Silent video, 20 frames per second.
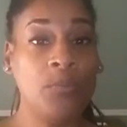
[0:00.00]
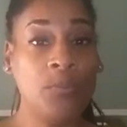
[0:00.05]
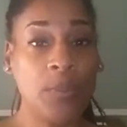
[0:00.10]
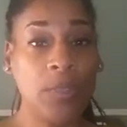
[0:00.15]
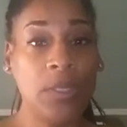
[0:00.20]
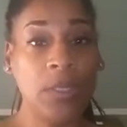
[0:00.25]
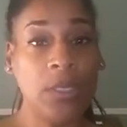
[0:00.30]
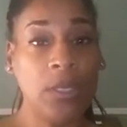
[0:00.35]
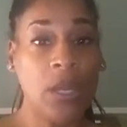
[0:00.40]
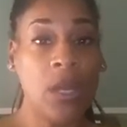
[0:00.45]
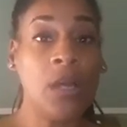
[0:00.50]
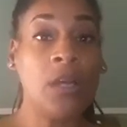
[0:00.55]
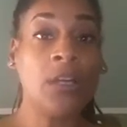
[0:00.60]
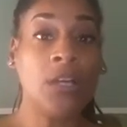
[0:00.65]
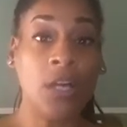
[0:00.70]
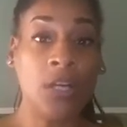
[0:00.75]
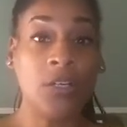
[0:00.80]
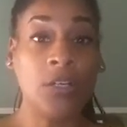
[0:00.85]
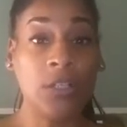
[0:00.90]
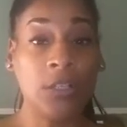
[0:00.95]
be
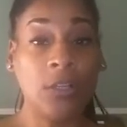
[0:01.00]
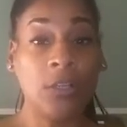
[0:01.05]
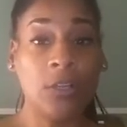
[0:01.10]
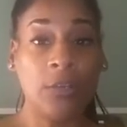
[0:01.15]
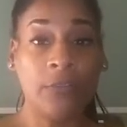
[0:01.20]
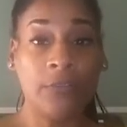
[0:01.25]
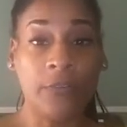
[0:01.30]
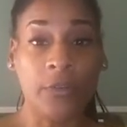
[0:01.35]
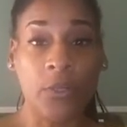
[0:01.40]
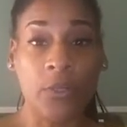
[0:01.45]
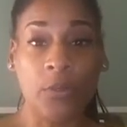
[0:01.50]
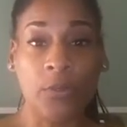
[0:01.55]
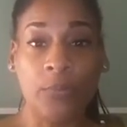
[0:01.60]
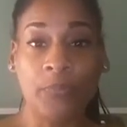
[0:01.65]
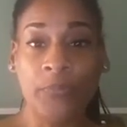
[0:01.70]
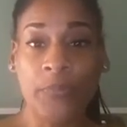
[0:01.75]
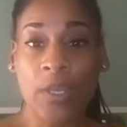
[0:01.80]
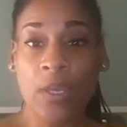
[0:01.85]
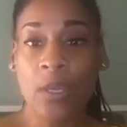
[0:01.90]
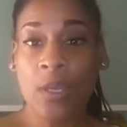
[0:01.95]
a good look for you.
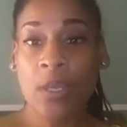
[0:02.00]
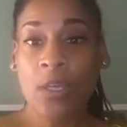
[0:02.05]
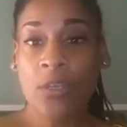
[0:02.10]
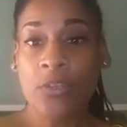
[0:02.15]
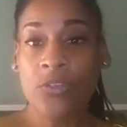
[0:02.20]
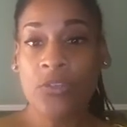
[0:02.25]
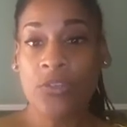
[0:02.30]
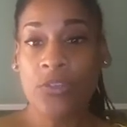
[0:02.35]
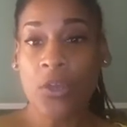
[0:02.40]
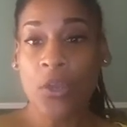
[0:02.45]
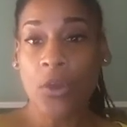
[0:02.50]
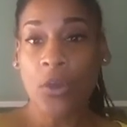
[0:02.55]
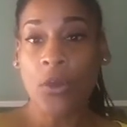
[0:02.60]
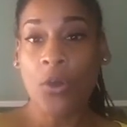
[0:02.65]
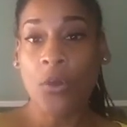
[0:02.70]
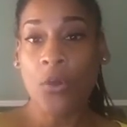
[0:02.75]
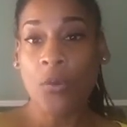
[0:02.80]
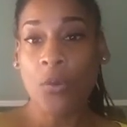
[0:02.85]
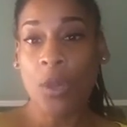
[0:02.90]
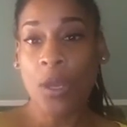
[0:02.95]

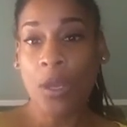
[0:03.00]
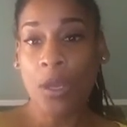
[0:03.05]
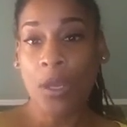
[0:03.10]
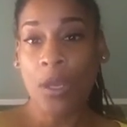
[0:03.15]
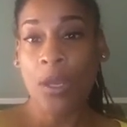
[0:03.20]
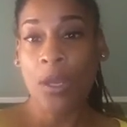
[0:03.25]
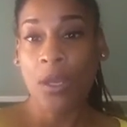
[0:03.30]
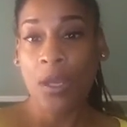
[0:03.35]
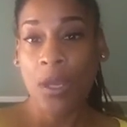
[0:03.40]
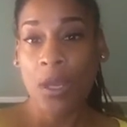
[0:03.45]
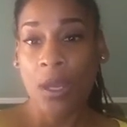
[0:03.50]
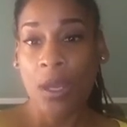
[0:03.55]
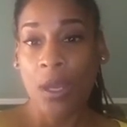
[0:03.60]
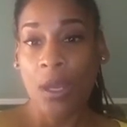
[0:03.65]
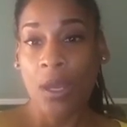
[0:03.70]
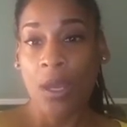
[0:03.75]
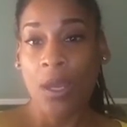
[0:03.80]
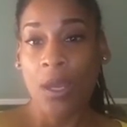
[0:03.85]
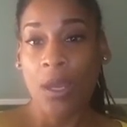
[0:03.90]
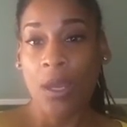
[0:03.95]
So,
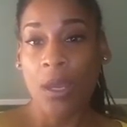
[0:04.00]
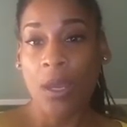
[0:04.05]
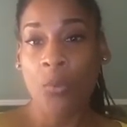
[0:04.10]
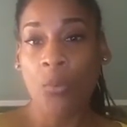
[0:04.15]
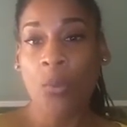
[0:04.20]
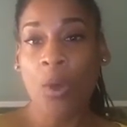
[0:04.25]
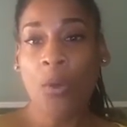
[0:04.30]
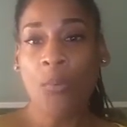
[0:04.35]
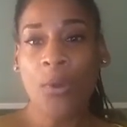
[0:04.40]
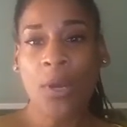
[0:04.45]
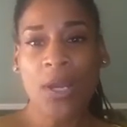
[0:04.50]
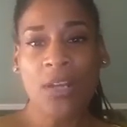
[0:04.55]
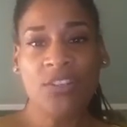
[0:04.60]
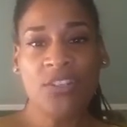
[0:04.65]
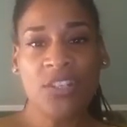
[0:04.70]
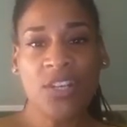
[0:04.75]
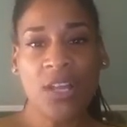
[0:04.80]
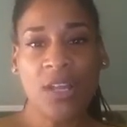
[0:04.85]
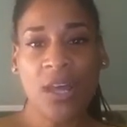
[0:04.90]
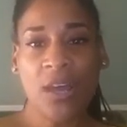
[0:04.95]
what would I
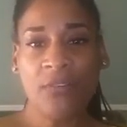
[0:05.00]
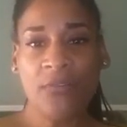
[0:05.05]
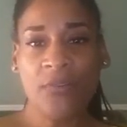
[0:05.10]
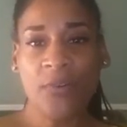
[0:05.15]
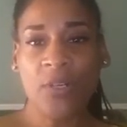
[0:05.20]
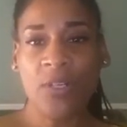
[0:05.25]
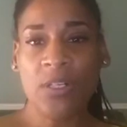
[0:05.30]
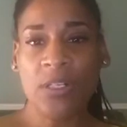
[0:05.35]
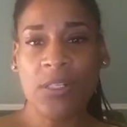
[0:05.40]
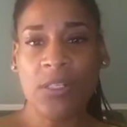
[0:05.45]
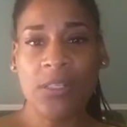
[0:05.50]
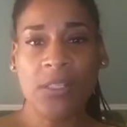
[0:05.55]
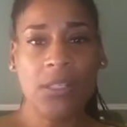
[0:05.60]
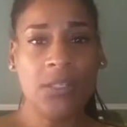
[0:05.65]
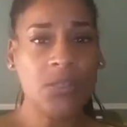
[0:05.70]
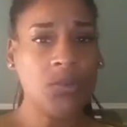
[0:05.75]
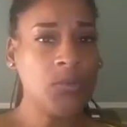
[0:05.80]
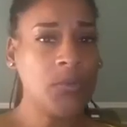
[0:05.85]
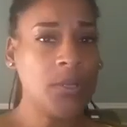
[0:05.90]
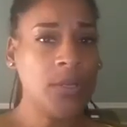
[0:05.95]
shell out for a good
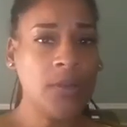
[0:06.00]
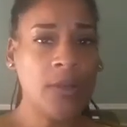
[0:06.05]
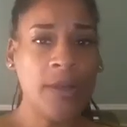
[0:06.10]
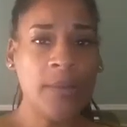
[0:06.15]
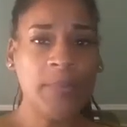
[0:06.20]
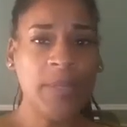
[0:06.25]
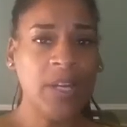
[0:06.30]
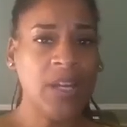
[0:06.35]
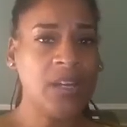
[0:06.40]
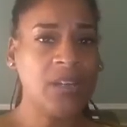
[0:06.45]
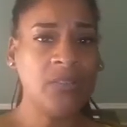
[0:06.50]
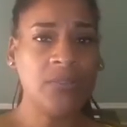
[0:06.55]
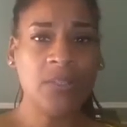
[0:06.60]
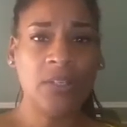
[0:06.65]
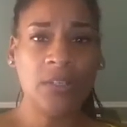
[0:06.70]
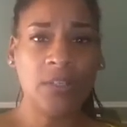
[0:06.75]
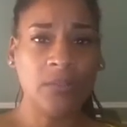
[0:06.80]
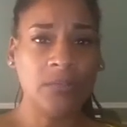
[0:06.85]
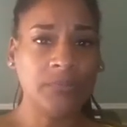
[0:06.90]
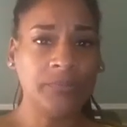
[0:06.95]
sizzle reel? I mean, I don't
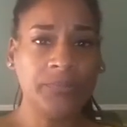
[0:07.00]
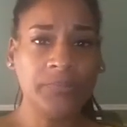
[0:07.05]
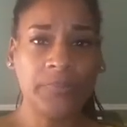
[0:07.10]
know.